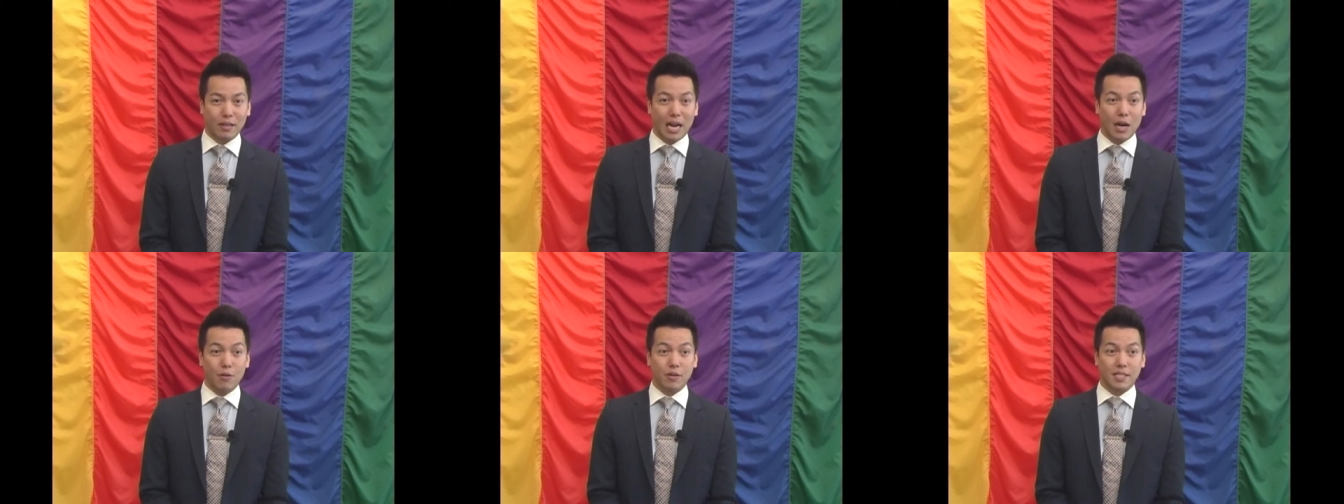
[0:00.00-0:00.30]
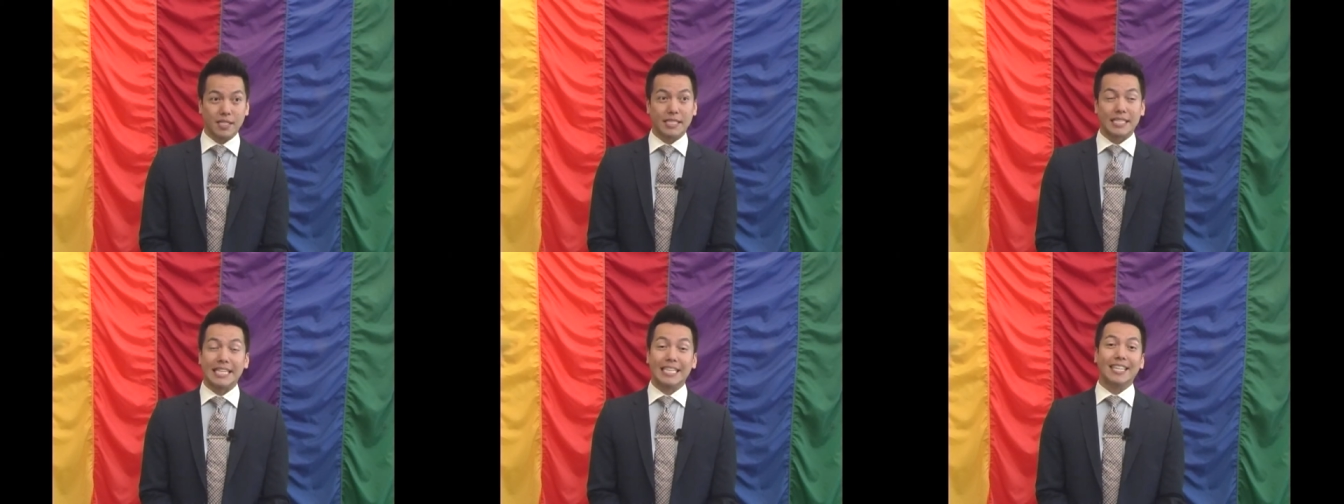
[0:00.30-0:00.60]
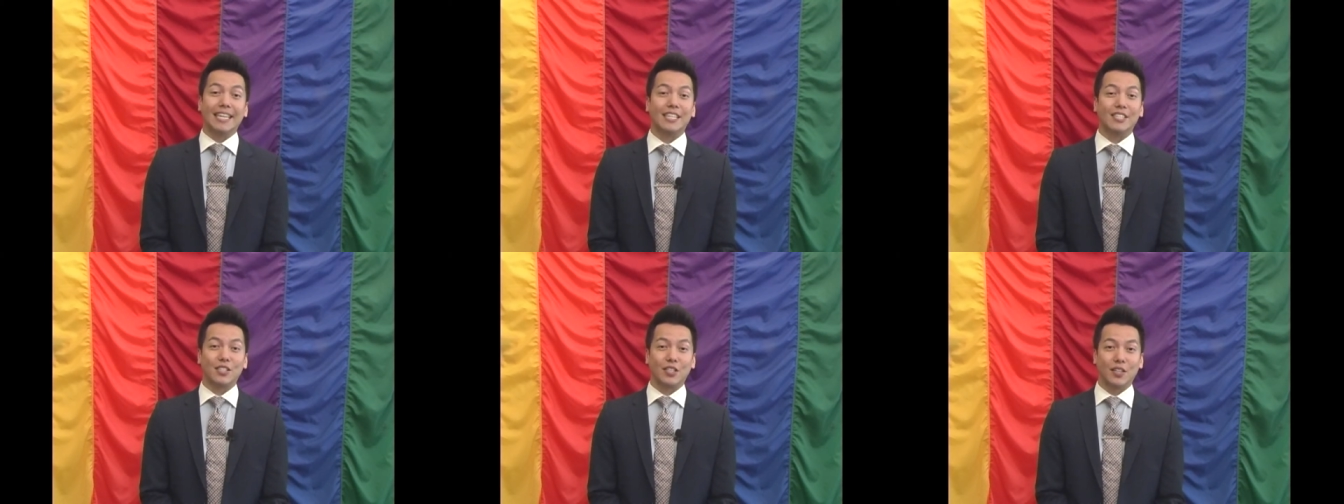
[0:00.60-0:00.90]
I was a
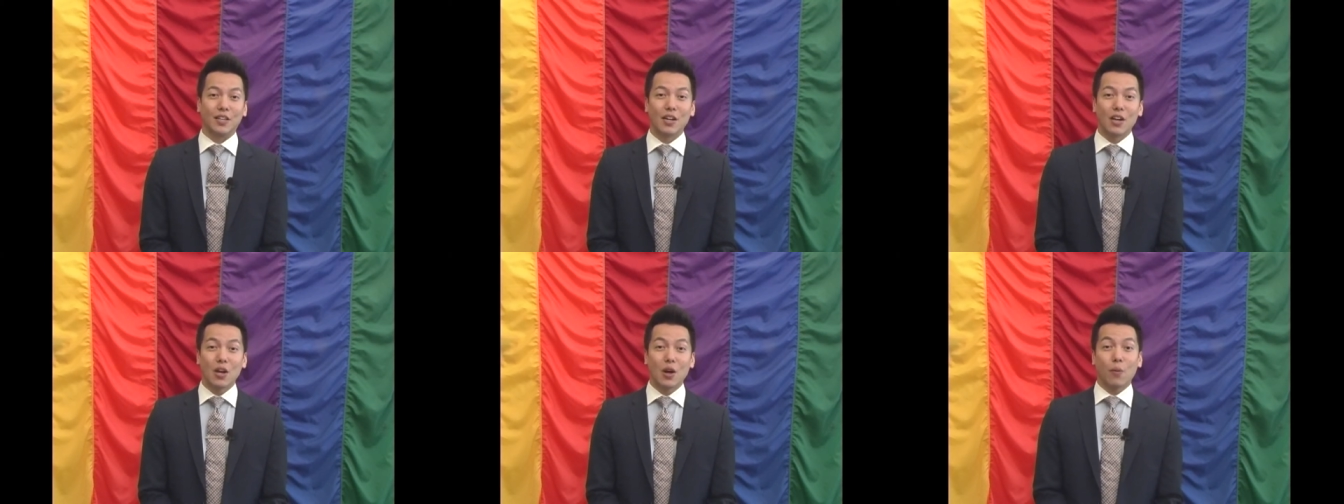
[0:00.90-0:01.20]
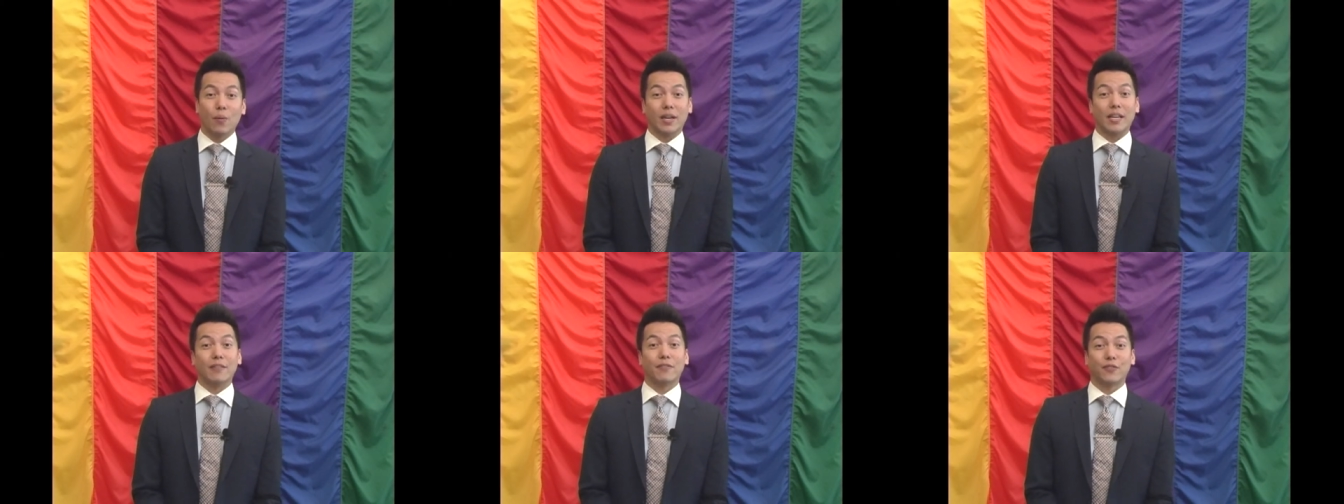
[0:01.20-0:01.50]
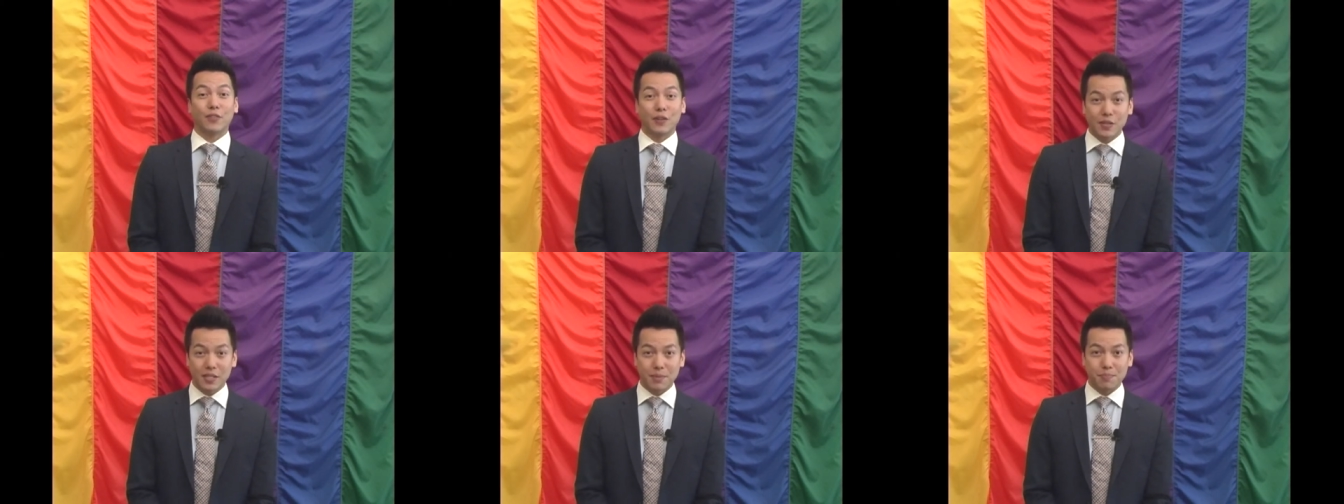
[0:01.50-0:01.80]
teenager when I
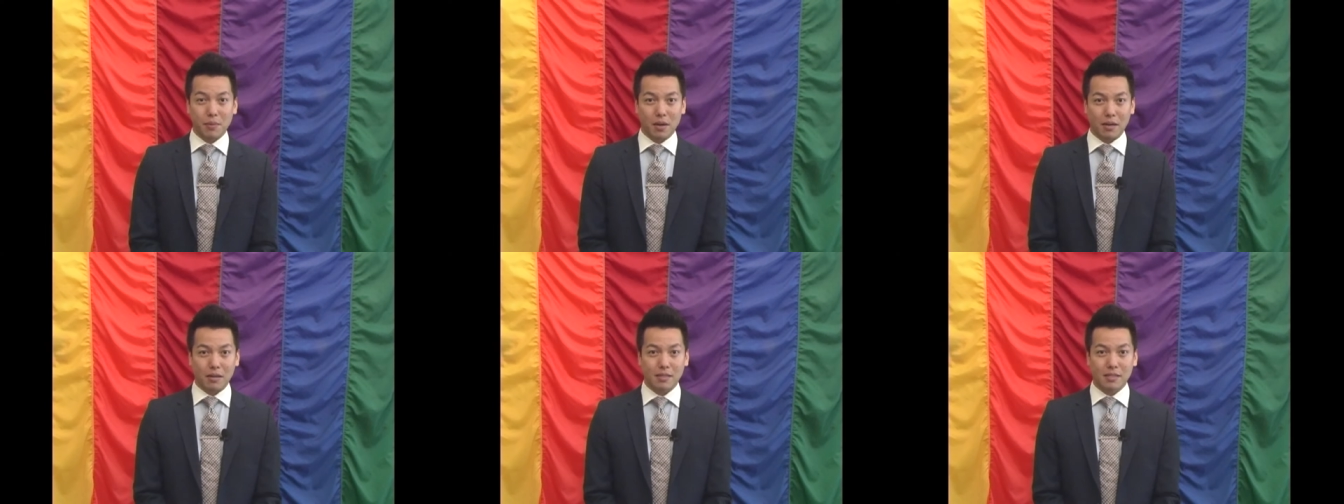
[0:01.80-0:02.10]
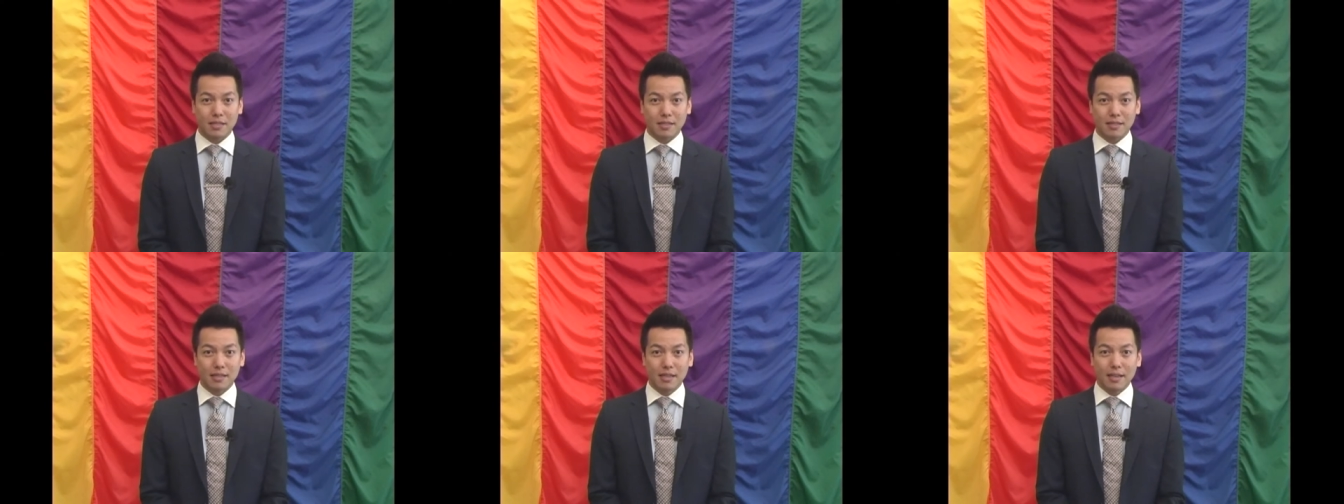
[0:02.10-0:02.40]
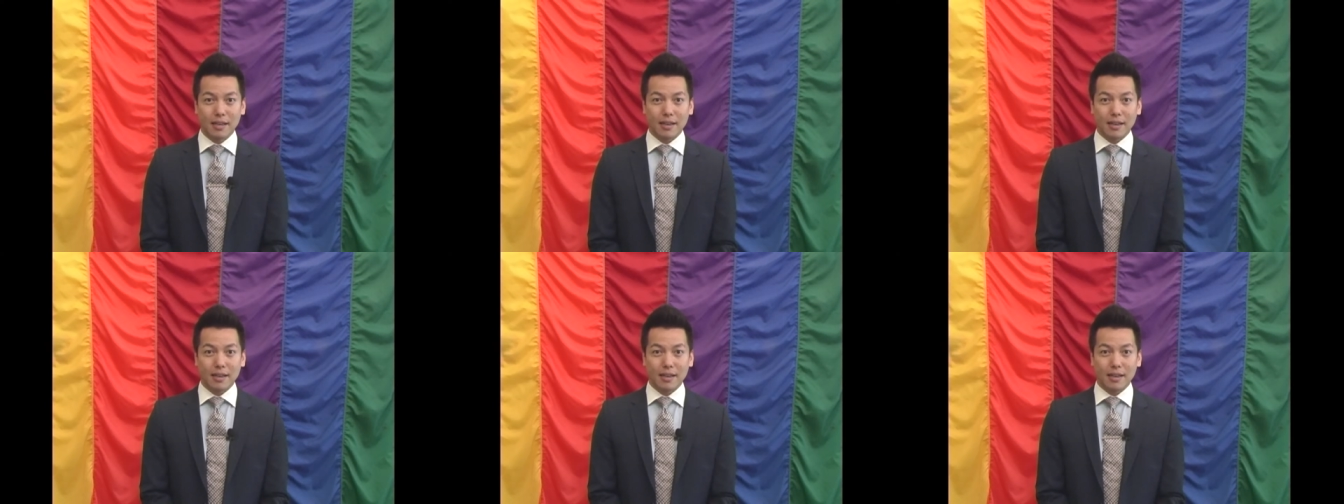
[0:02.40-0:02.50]
first marched